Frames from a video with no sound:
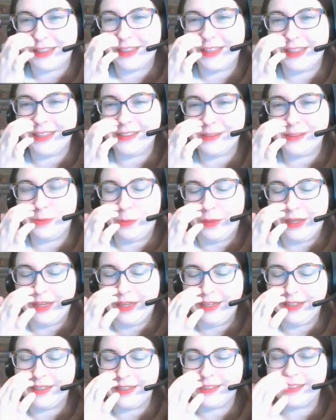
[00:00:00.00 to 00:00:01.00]
this
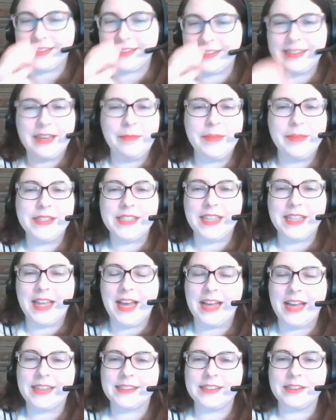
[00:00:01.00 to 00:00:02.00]
week, same as
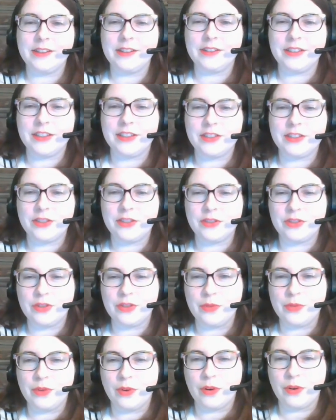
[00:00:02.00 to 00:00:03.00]
last, you'll need to
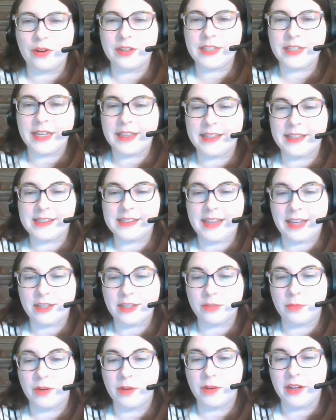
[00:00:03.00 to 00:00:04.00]
do your daily
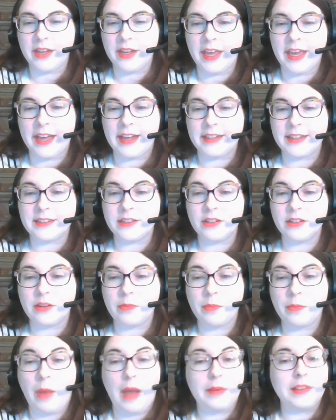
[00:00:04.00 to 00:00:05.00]
sketchbook, and
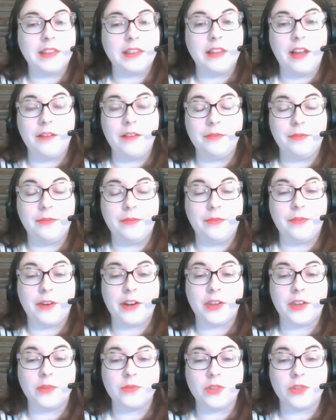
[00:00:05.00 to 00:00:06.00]
I'd love for
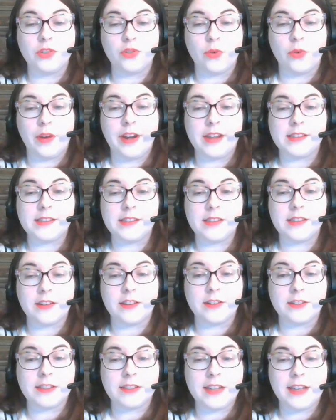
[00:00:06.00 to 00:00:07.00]
you to join us
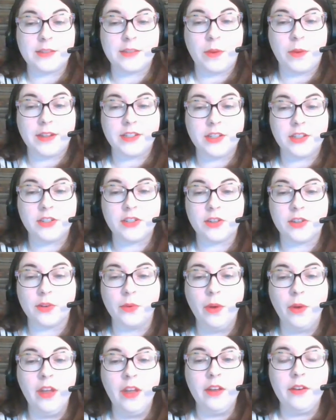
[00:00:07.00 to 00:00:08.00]
Thursdays 1 to
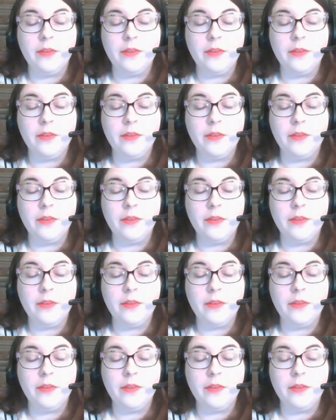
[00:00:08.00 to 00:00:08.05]
2